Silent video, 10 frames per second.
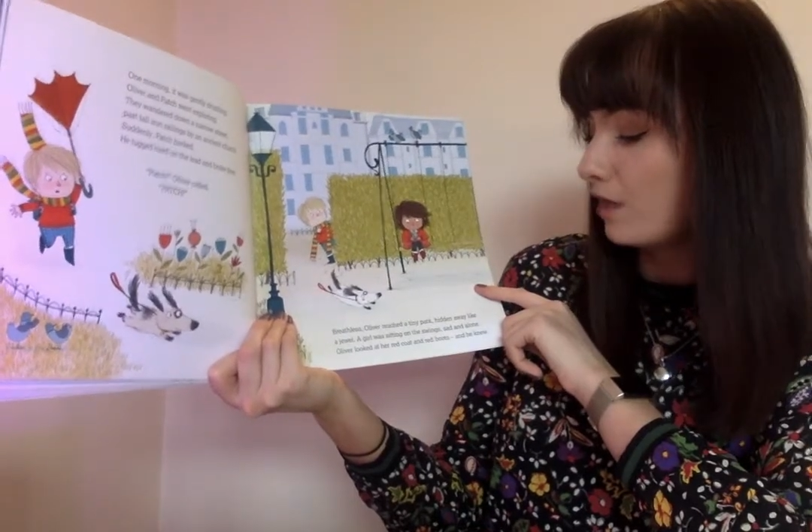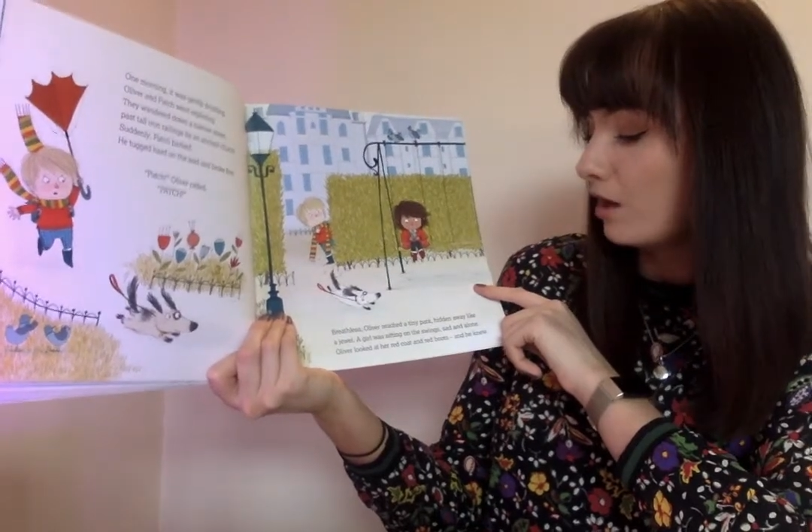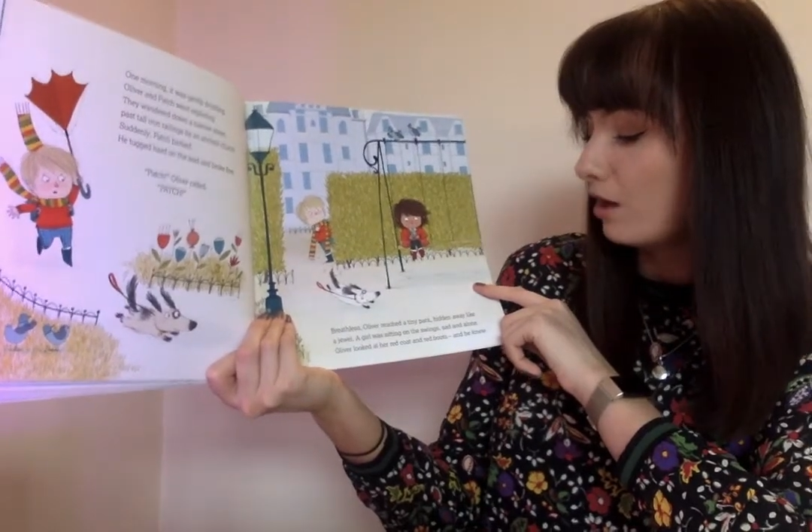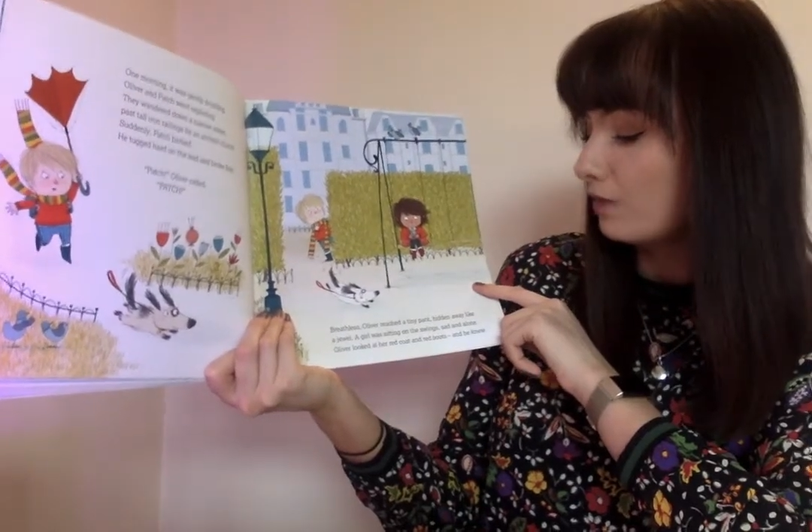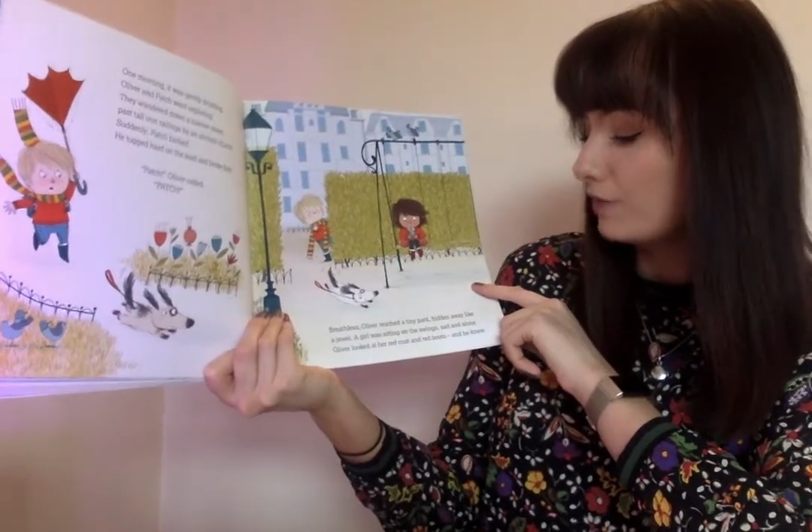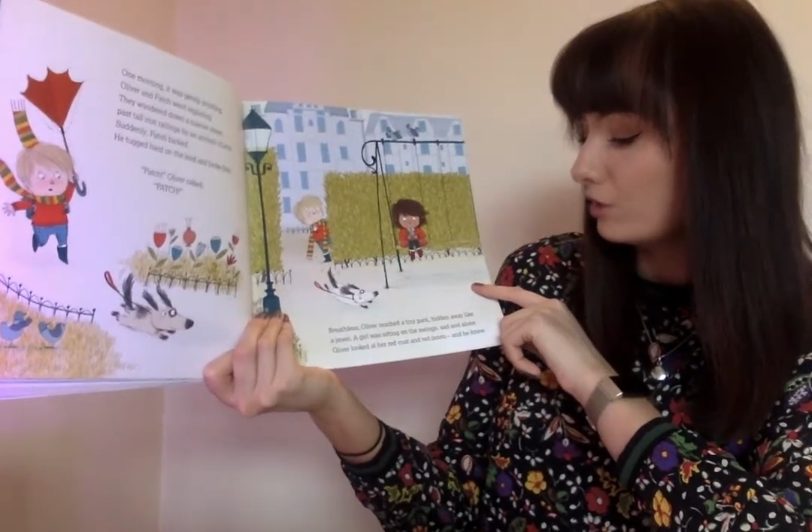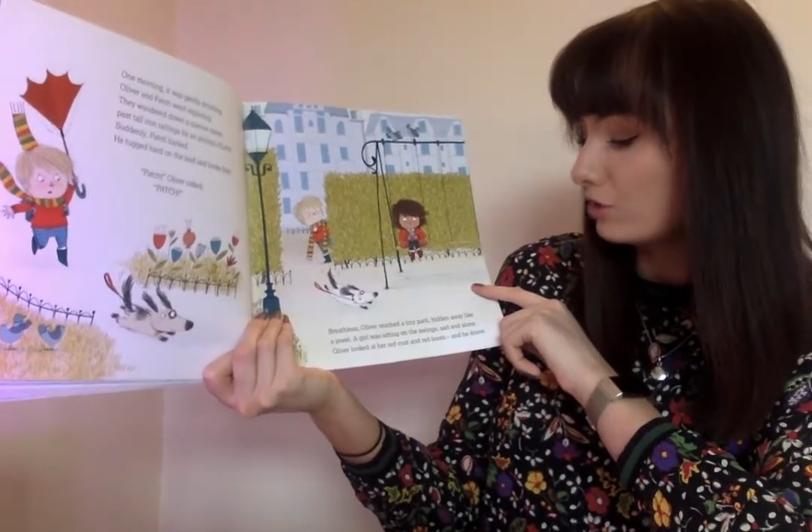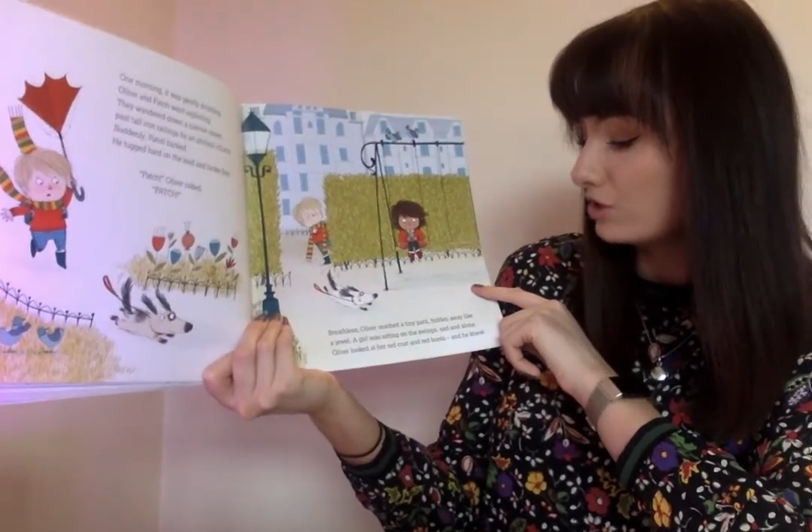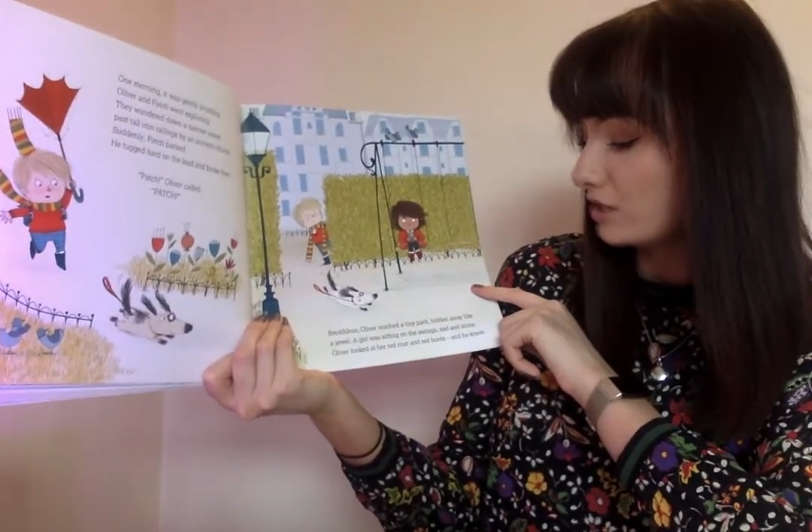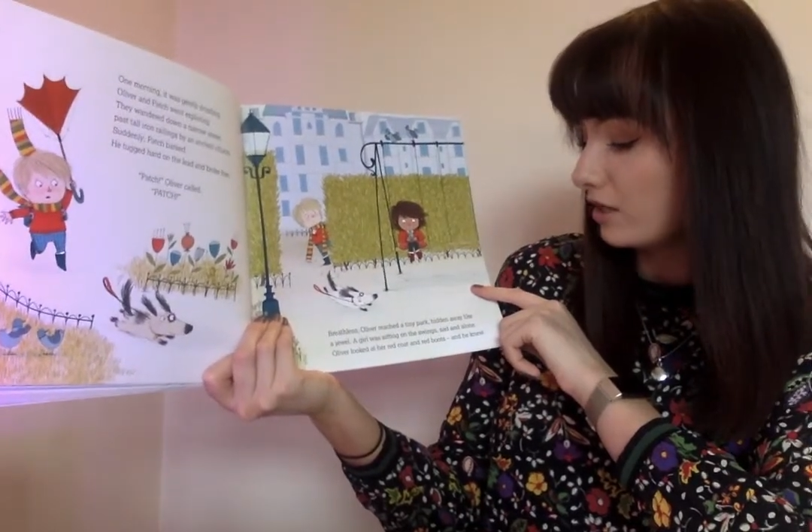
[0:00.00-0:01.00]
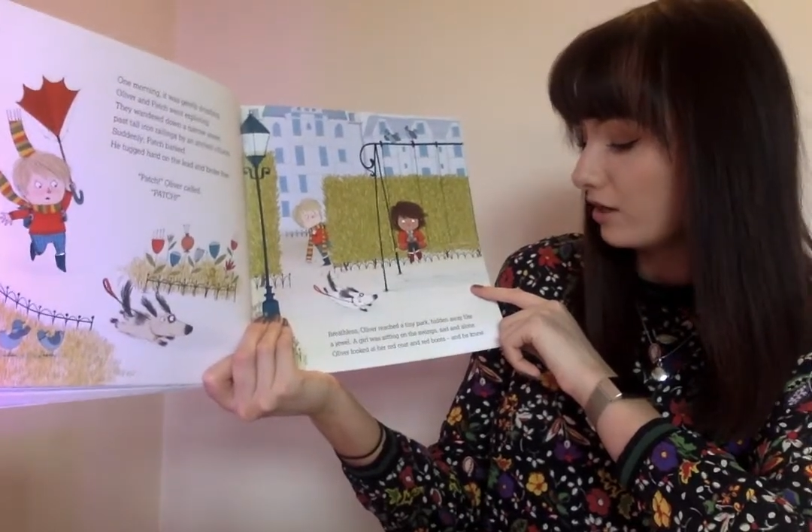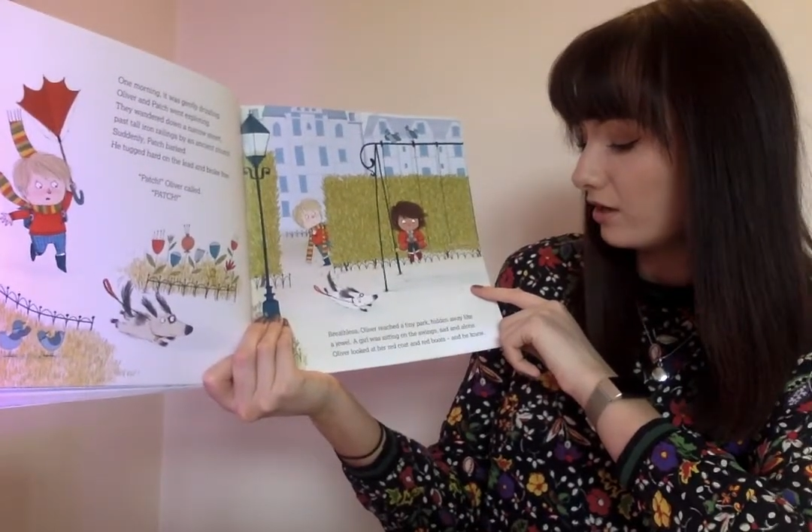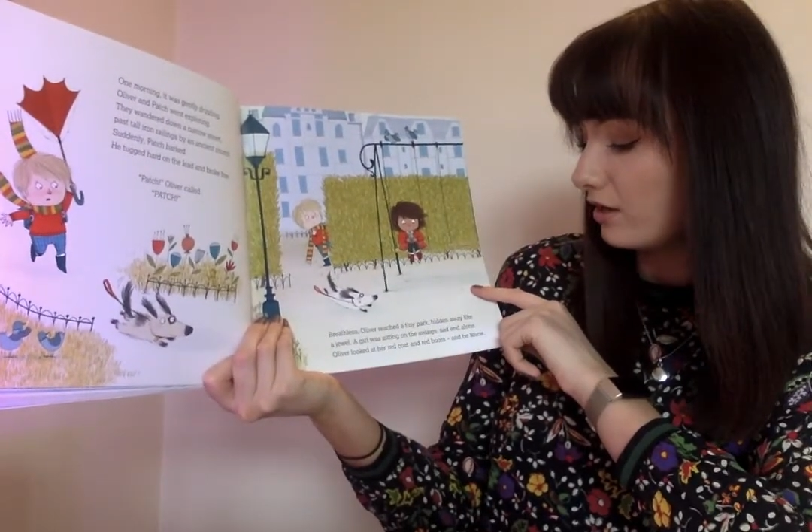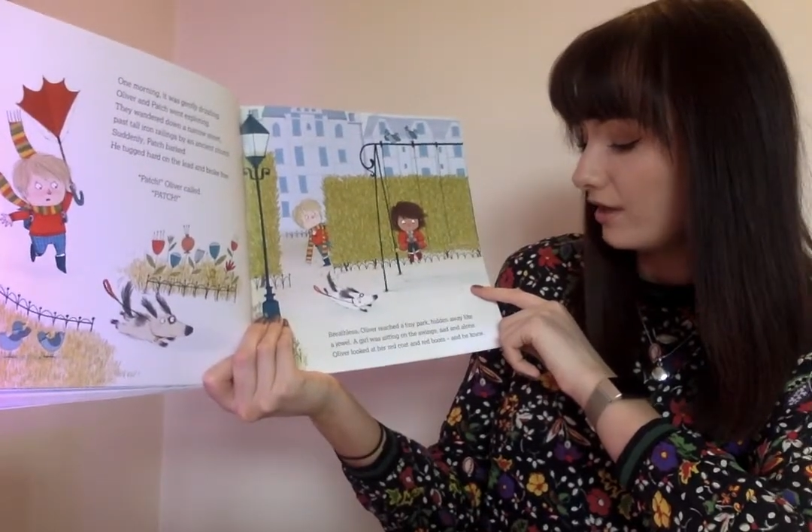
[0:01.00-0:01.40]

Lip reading: Oliver looked at her